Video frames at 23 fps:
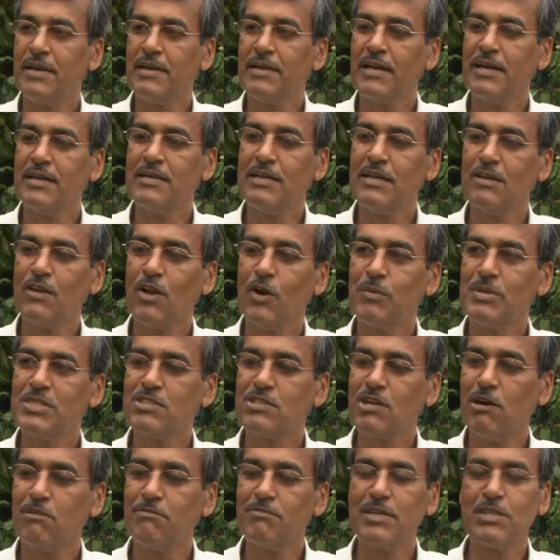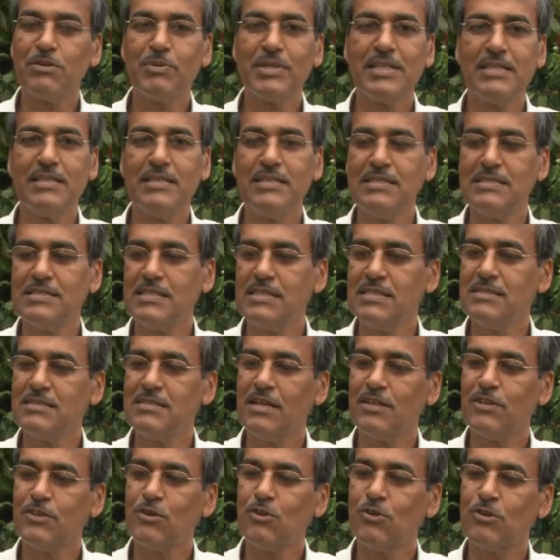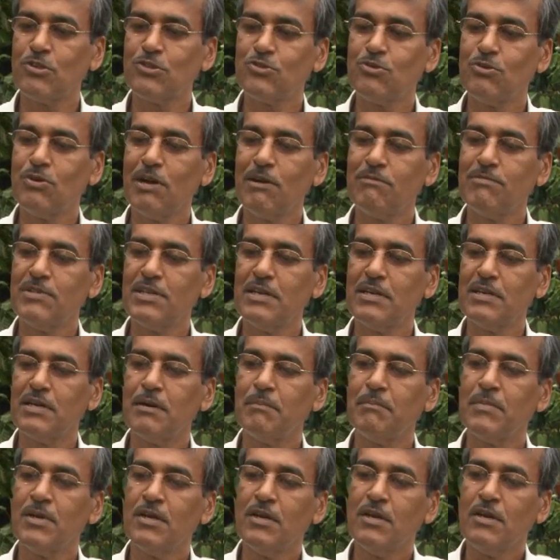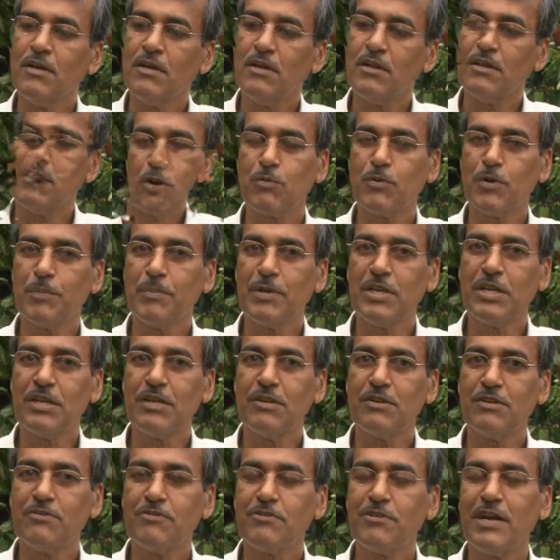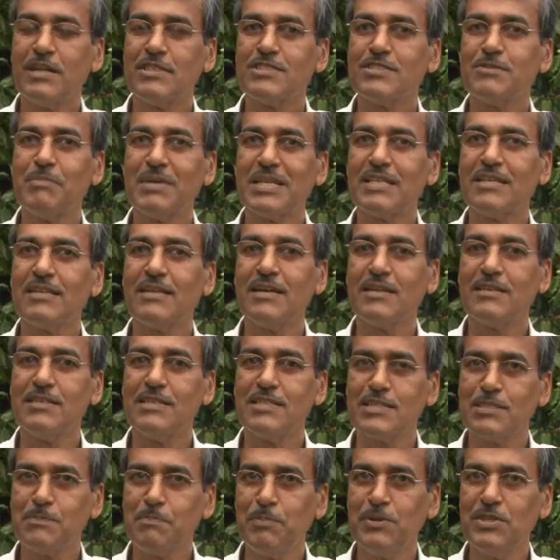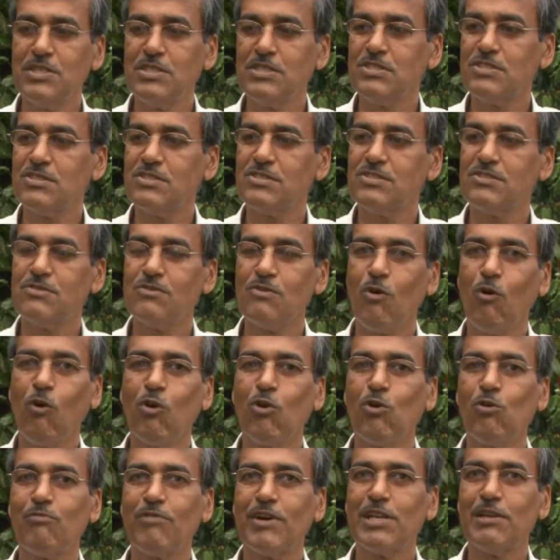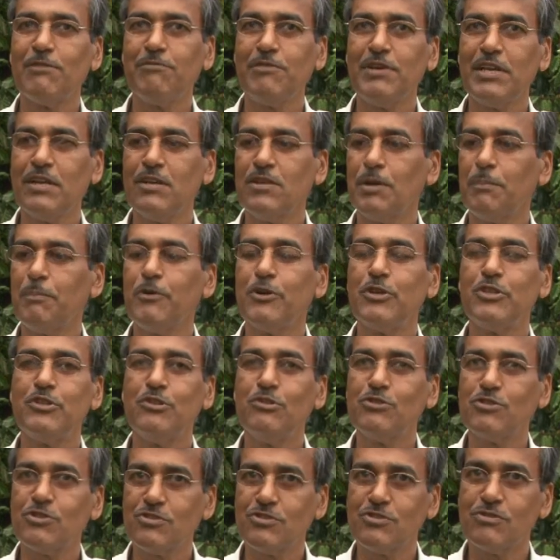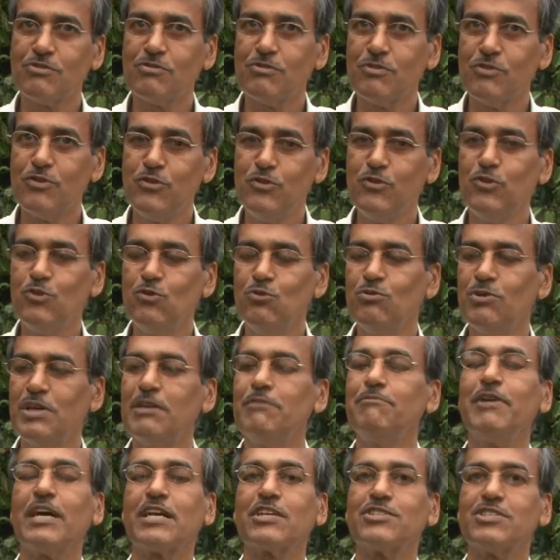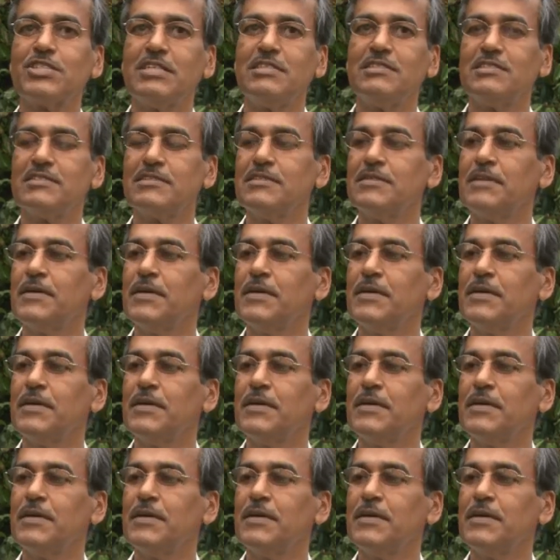entire thing now is covered with the disease and you also have the um, what would be transmitted and dispersed all over the field to produce new infections.